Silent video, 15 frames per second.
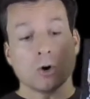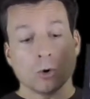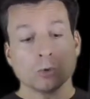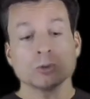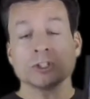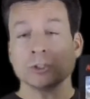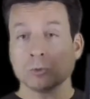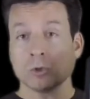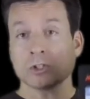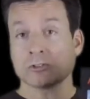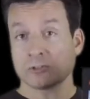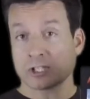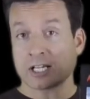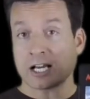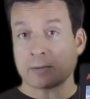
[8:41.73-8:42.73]
only one
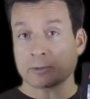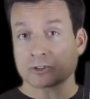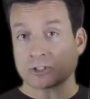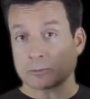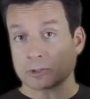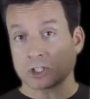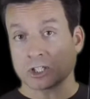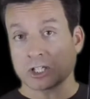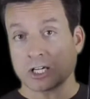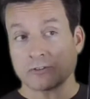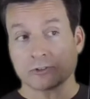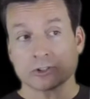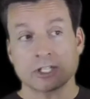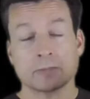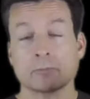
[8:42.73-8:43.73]
of the comics I'm going to
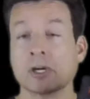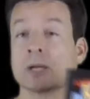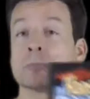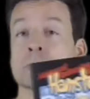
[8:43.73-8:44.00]
cover that my